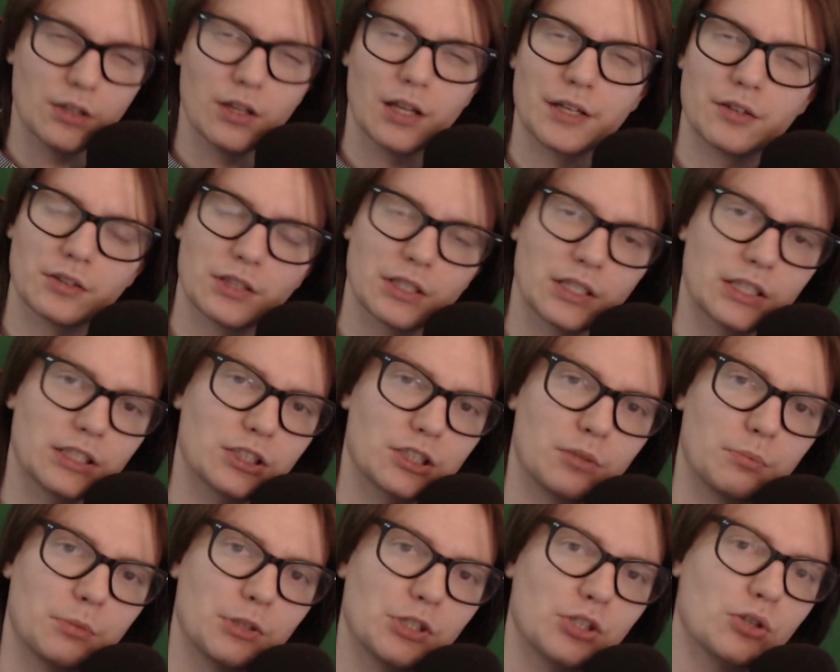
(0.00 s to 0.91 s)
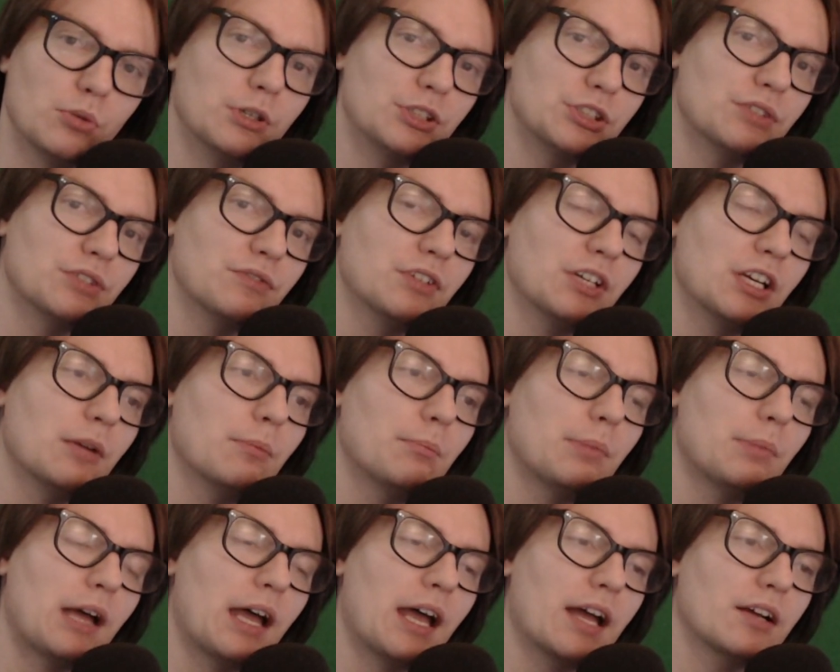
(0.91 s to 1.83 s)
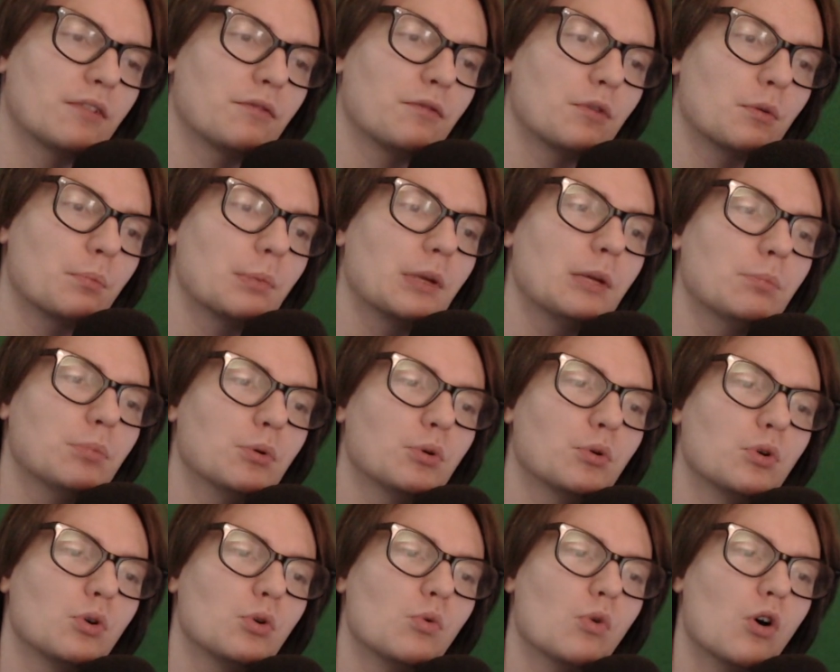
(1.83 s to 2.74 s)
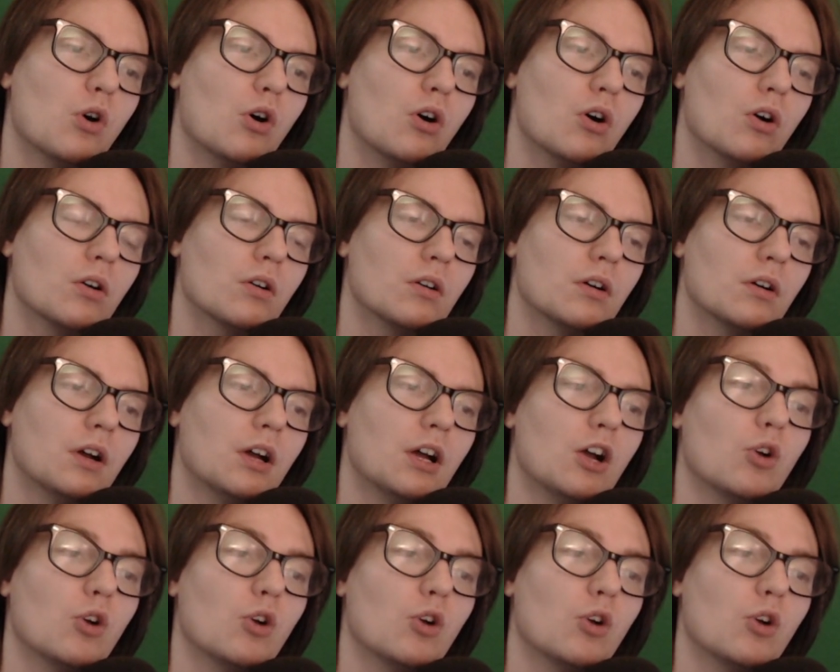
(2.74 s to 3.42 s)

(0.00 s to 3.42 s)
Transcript: I don't think it's going to be too much of an impact for people who are